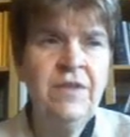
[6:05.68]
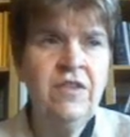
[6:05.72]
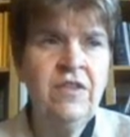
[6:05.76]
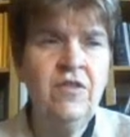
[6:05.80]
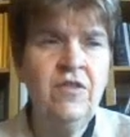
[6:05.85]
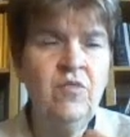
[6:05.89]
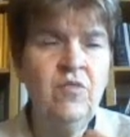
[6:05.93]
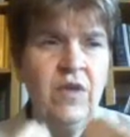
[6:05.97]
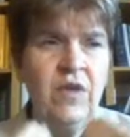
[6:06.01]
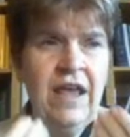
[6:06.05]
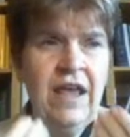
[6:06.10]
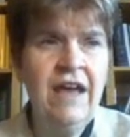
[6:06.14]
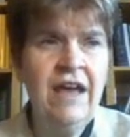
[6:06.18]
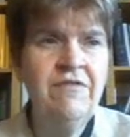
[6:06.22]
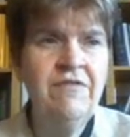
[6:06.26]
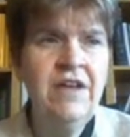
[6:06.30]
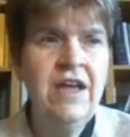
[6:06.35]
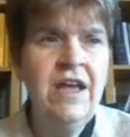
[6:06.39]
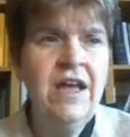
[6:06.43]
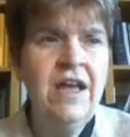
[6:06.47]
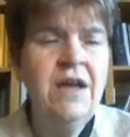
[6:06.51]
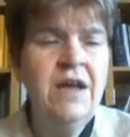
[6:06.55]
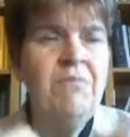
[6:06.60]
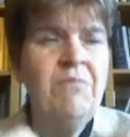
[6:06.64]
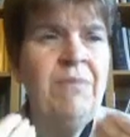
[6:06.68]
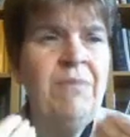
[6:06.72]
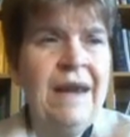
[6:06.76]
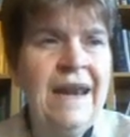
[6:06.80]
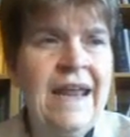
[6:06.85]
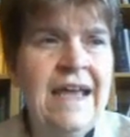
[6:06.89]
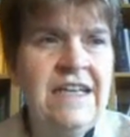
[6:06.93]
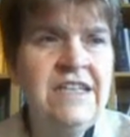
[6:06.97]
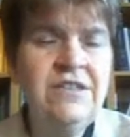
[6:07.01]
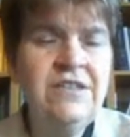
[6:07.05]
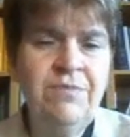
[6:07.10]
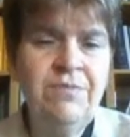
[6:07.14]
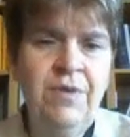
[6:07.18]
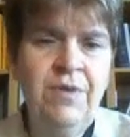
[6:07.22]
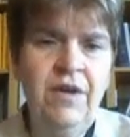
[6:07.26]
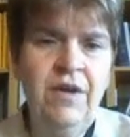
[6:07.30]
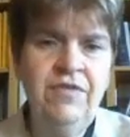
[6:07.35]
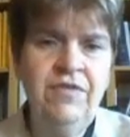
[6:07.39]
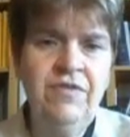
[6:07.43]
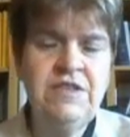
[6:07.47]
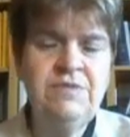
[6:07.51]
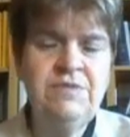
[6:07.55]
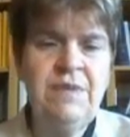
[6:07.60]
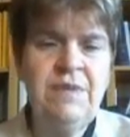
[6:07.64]
that we have placed upon
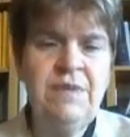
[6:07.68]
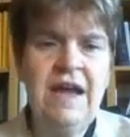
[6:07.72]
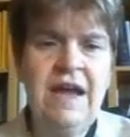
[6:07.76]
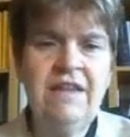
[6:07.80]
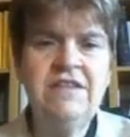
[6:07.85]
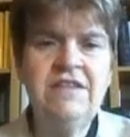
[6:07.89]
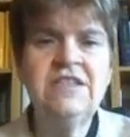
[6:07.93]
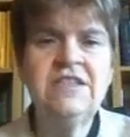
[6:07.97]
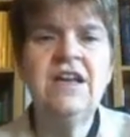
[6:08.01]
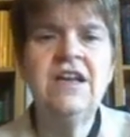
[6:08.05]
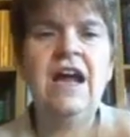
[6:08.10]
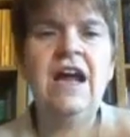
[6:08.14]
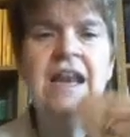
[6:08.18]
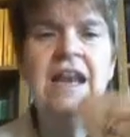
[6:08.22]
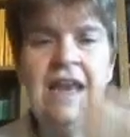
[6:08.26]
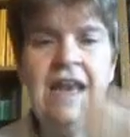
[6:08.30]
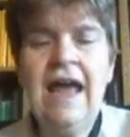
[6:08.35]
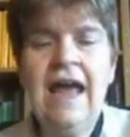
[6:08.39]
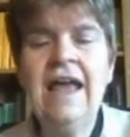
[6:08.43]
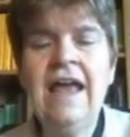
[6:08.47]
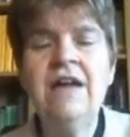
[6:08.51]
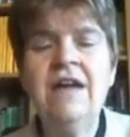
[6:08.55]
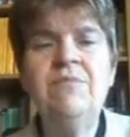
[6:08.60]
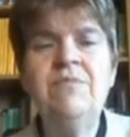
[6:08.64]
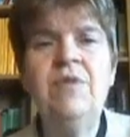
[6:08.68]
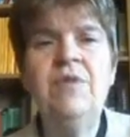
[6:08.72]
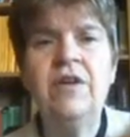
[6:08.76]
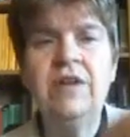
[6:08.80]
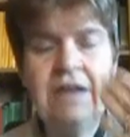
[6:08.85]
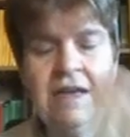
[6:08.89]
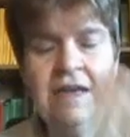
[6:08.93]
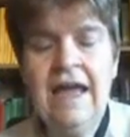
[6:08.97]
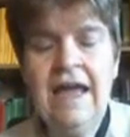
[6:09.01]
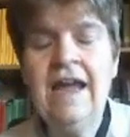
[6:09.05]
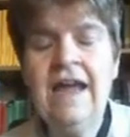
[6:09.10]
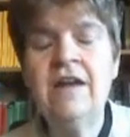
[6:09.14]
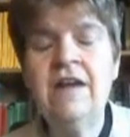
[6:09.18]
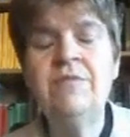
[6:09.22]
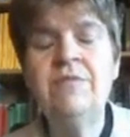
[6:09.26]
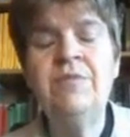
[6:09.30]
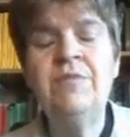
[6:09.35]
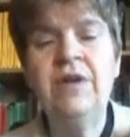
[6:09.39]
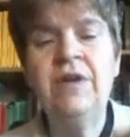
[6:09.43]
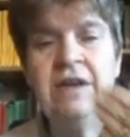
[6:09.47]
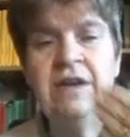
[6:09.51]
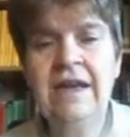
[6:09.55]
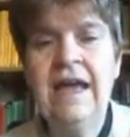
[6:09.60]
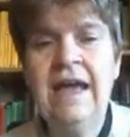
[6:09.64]
this part of the sky, layer upon layer
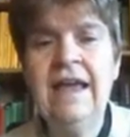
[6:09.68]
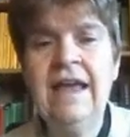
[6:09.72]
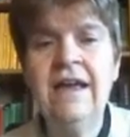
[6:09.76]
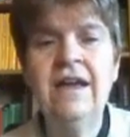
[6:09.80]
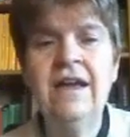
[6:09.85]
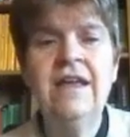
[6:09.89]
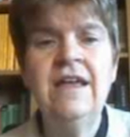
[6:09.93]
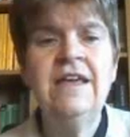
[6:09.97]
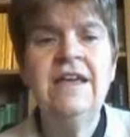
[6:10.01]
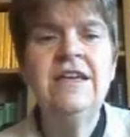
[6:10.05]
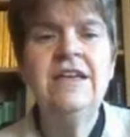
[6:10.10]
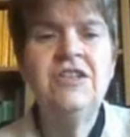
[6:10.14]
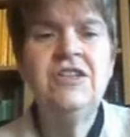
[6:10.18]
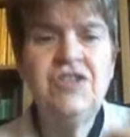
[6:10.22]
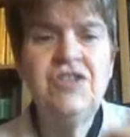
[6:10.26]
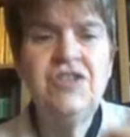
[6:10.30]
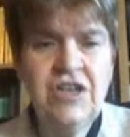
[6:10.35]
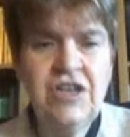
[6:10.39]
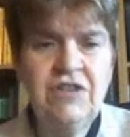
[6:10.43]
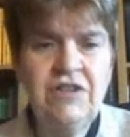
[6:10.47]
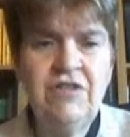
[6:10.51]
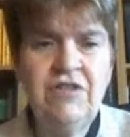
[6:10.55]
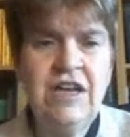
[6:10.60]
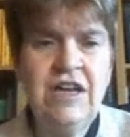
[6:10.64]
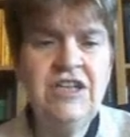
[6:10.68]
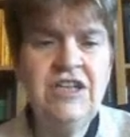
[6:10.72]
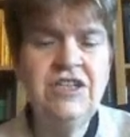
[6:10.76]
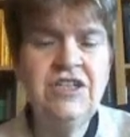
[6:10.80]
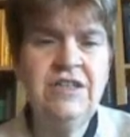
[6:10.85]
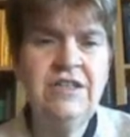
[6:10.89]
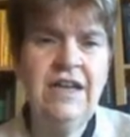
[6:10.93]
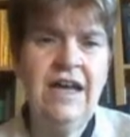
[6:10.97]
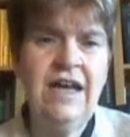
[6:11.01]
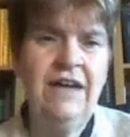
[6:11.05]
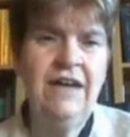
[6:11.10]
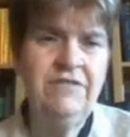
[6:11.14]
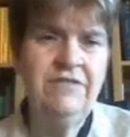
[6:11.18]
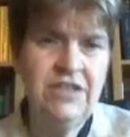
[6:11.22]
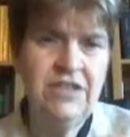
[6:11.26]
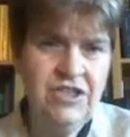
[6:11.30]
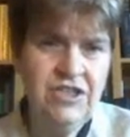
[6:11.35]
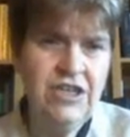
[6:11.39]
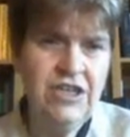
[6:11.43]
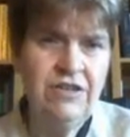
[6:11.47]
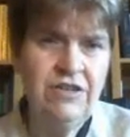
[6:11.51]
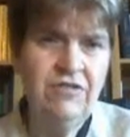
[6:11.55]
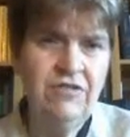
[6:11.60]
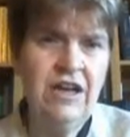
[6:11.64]
upon layer, generation after
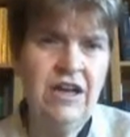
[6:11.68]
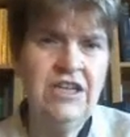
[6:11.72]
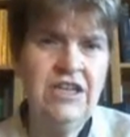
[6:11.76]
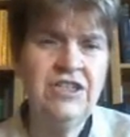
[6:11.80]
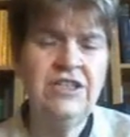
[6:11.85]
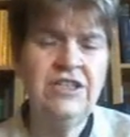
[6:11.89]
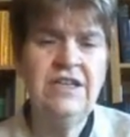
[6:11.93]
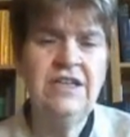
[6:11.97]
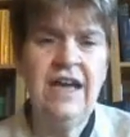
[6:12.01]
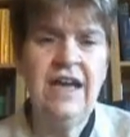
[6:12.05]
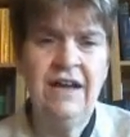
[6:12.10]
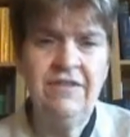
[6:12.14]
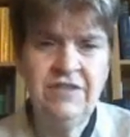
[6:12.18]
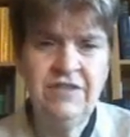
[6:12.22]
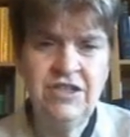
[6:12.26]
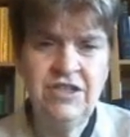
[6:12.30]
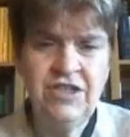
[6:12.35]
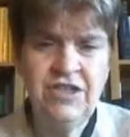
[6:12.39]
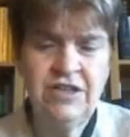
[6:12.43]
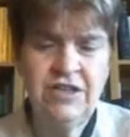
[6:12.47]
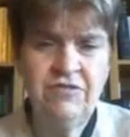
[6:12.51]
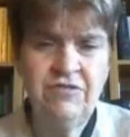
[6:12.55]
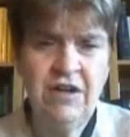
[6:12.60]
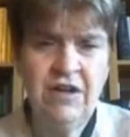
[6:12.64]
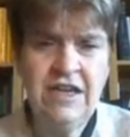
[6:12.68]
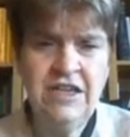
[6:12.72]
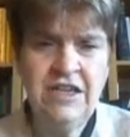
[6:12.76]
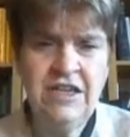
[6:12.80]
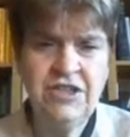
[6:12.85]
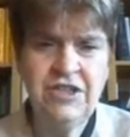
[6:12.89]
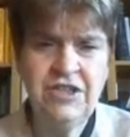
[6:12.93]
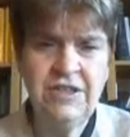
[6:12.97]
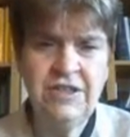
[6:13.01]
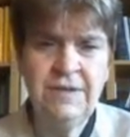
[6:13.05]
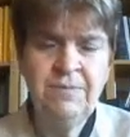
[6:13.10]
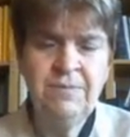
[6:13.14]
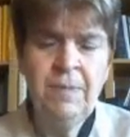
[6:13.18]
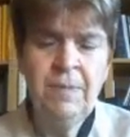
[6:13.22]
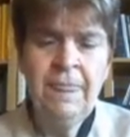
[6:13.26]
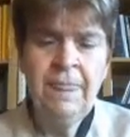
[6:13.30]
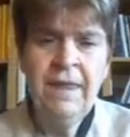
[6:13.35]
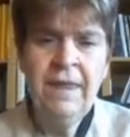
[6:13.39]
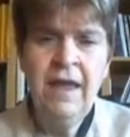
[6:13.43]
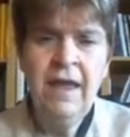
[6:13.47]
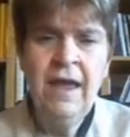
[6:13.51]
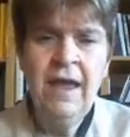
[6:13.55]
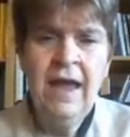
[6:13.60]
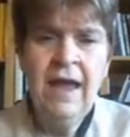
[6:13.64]
generation after generation.
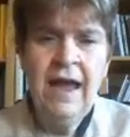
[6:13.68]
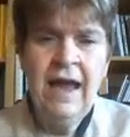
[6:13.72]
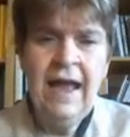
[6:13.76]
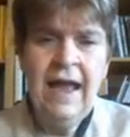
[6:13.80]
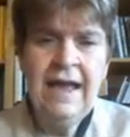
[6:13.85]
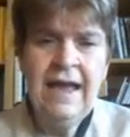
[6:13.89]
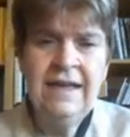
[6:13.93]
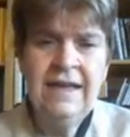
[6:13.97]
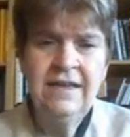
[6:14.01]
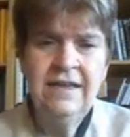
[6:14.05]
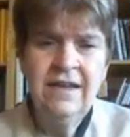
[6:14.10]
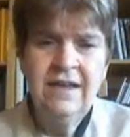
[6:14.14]
And